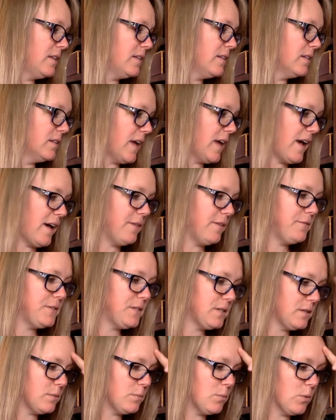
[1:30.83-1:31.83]
the
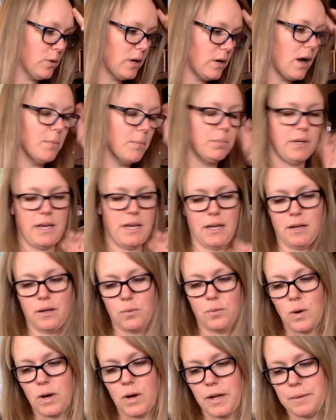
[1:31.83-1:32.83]
left, the more complicated
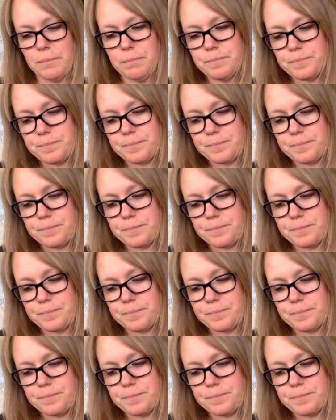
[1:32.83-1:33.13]
one,